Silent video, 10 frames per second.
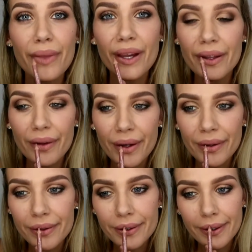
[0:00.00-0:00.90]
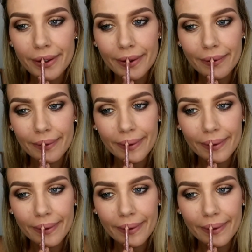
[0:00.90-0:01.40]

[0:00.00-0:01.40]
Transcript: And then the top,